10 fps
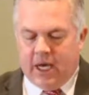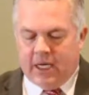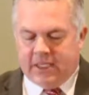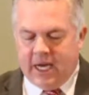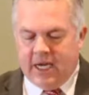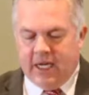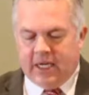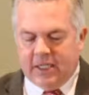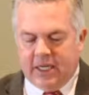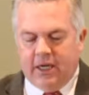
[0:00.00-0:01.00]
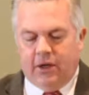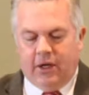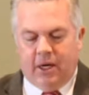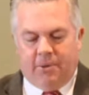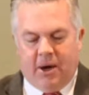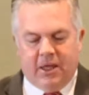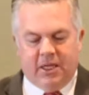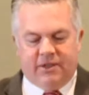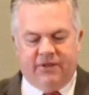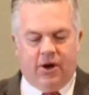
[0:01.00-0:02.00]
attending continually upon
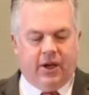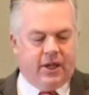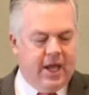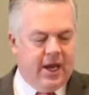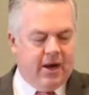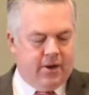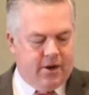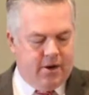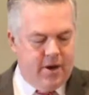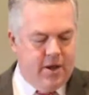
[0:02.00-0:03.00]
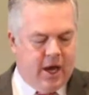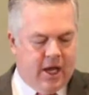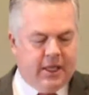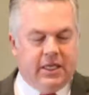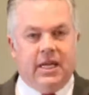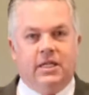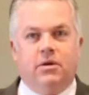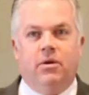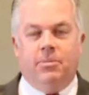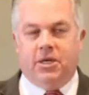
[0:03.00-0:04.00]
this very thing, or they're on these things
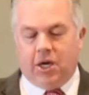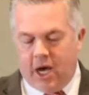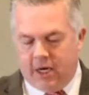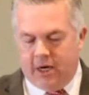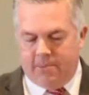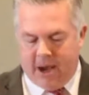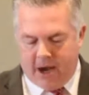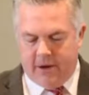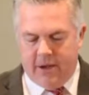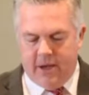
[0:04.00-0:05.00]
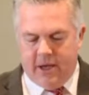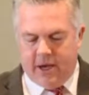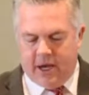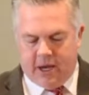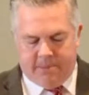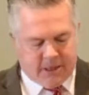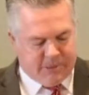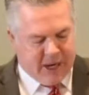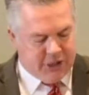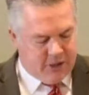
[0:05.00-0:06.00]
that we've been talking about, um,
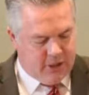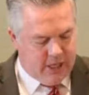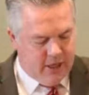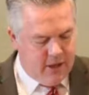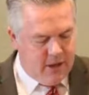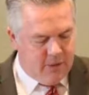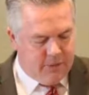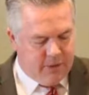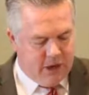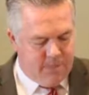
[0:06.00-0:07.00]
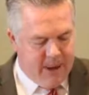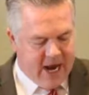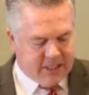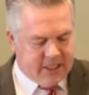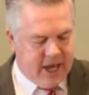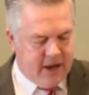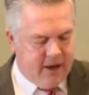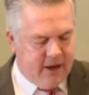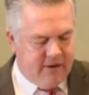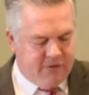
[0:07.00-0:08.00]
especially when we go back to
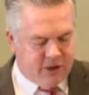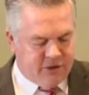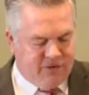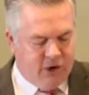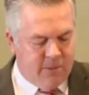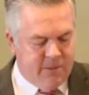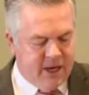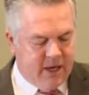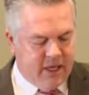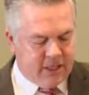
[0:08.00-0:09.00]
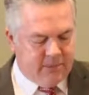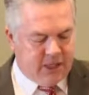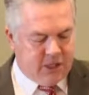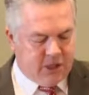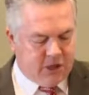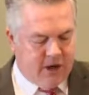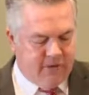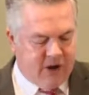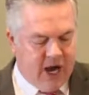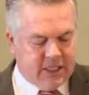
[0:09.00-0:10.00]
that uh, verse 4. He is a minister
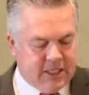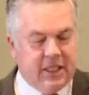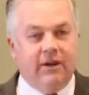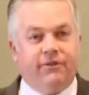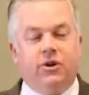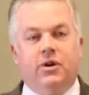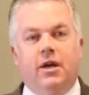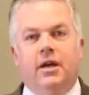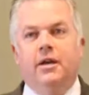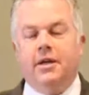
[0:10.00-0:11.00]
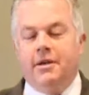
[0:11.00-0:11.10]
of God to thee for good.